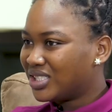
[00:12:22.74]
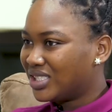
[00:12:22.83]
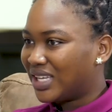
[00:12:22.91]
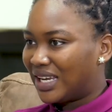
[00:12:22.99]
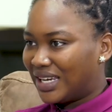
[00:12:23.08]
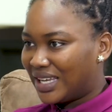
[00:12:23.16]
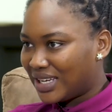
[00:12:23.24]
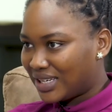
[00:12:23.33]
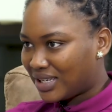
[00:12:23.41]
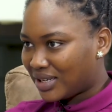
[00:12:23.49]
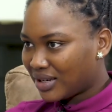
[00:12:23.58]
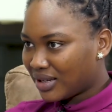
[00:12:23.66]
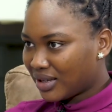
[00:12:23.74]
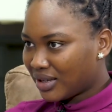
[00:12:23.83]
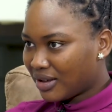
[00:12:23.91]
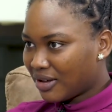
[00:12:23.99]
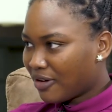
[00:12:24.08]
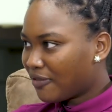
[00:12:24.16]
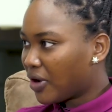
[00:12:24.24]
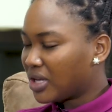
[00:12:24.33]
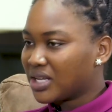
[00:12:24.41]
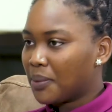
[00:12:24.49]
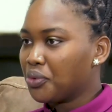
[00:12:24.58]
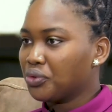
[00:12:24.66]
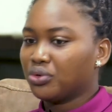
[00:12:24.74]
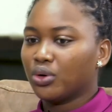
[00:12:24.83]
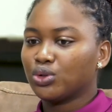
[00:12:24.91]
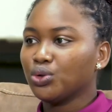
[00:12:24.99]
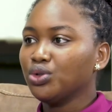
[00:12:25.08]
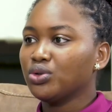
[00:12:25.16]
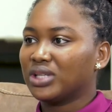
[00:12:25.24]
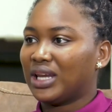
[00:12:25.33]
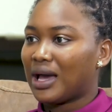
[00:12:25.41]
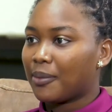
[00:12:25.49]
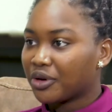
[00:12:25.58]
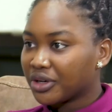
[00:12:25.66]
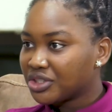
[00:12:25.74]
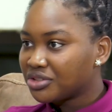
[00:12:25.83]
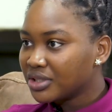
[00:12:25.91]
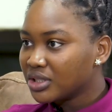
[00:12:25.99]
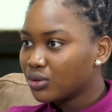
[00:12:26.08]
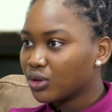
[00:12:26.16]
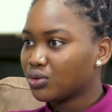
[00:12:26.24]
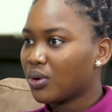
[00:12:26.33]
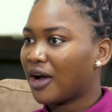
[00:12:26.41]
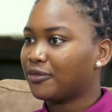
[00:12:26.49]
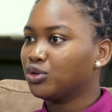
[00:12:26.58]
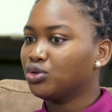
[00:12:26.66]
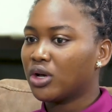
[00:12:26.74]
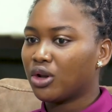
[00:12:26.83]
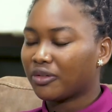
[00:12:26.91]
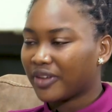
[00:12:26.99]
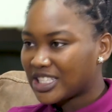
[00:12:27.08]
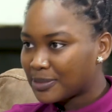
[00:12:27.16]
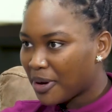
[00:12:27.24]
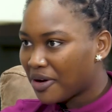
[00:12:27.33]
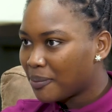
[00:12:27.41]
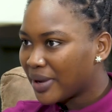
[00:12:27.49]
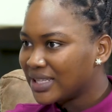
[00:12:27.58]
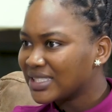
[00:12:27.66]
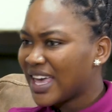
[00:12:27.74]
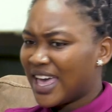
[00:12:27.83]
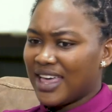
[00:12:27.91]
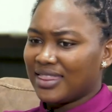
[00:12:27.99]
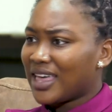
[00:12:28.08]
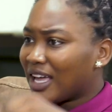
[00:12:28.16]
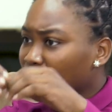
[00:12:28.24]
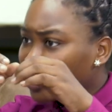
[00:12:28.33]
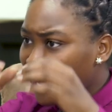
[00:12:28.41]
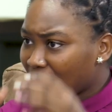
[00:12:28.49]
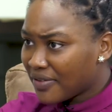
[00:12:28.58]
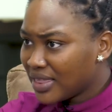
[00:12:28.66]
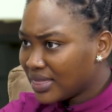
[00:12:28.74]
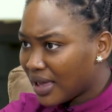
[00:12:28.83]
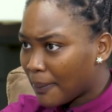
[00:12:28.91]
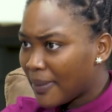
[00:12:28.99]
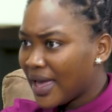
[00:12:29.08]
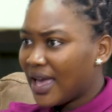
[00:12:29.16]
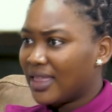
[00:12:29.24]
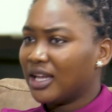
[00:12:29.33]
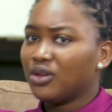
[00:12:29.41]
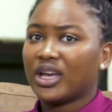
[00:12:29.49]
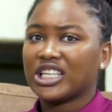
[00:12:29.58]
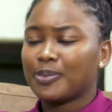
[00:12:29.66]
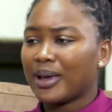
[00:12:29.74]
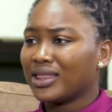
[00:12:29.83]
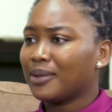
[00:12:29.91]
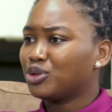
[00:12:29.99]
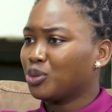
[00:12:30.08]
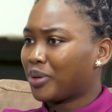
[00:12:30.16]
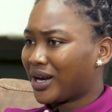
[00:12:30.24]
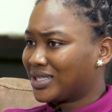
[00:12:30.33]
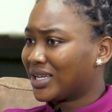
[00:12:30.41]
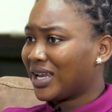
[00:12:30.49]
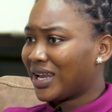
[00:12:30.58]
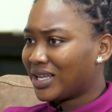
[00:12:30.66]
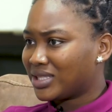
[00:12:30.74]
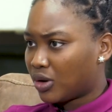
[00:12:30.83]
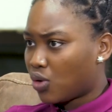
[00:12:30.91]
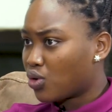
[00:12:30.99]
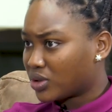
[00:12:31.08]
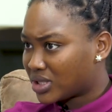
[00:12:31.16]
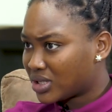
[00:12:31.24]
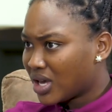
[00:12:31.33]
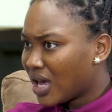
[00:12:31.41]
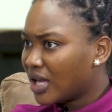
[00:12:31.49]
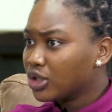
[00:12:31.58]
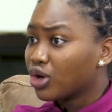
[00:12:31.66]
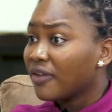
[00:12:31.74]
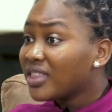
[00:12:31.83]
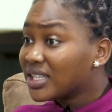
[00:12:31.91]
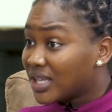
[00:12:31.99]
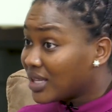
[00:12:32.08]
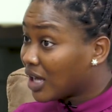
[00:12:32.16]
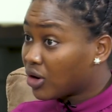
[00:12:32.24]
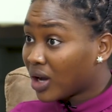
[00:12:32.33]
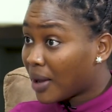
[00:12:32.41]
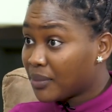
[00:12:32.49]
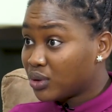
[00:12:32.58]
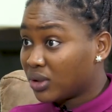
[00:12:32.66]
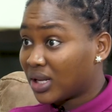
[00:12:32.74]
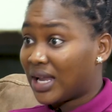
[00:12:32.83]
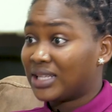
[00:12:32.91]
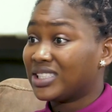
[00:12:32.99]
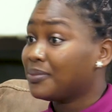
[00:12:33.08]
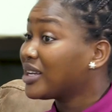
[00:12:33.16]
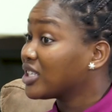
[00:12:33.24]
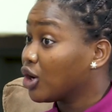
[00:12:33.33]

teaching and learning. Yes. Okay. For example, those who use laboratories, those who have to do a lot of experiments, yeah. they are not having them, and then you expect them to practicalize the course. What? And yes. so if they say they're not coming to class, it makes